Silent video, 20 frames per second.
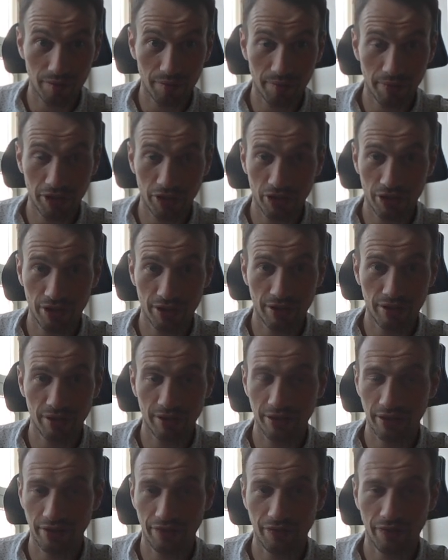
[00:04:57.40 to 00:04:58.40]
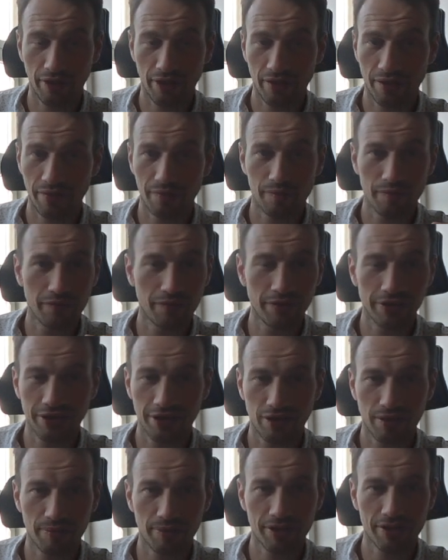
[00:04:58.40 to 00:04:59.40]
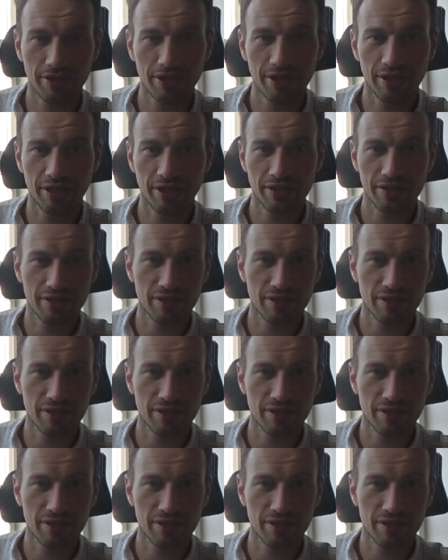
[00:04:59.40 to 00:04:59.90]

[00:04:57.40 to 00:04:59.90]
mesh virtual mesh settings,